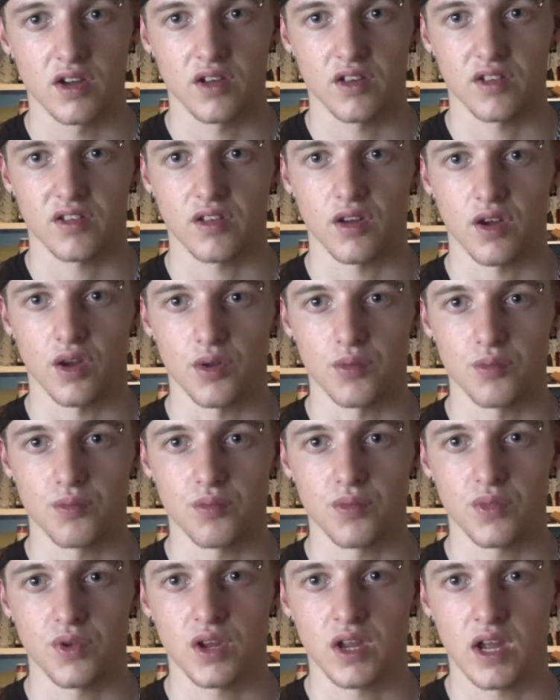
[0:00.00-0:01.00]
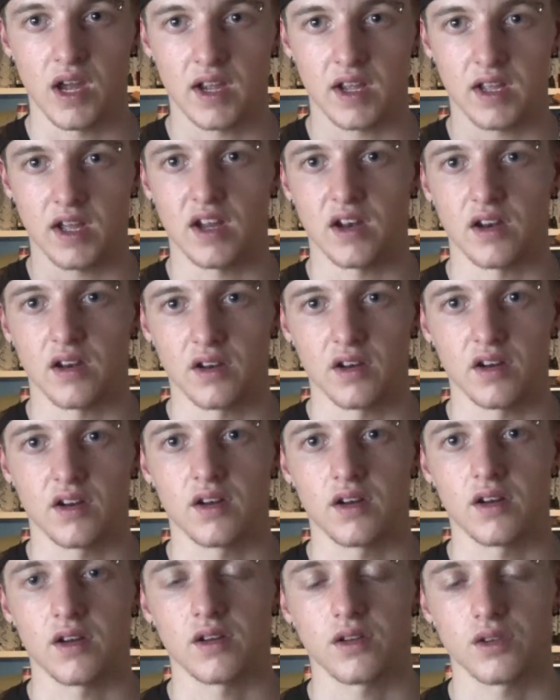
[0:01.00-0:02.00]
So yeah, again,
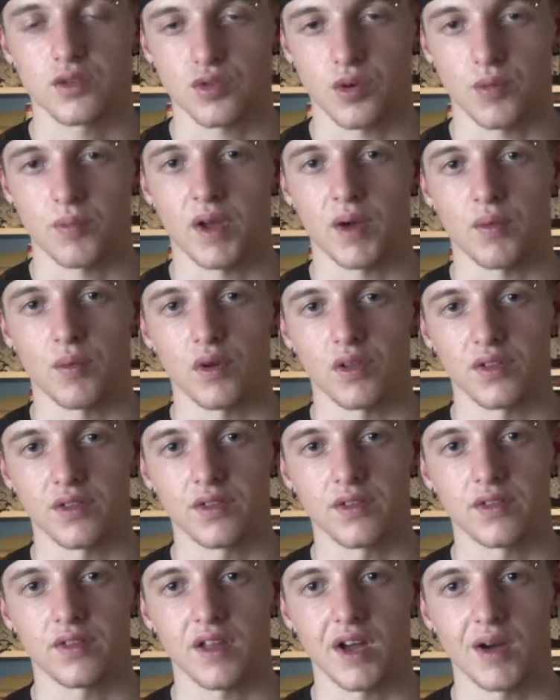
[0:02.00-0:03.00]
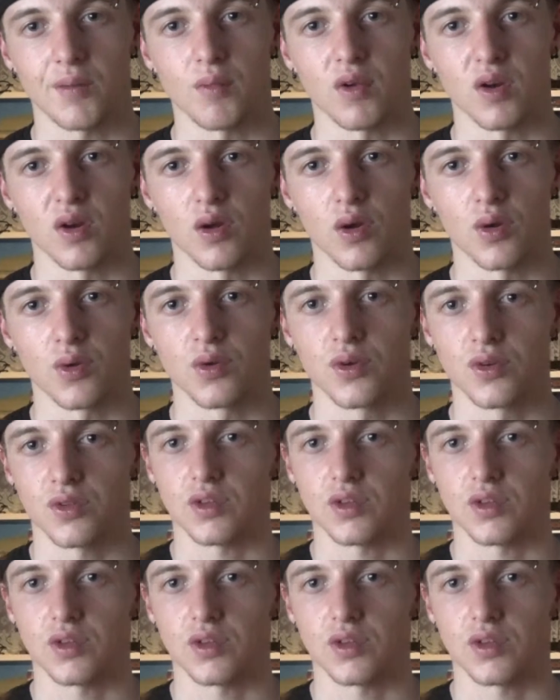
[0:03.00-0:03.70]
drop that one down below.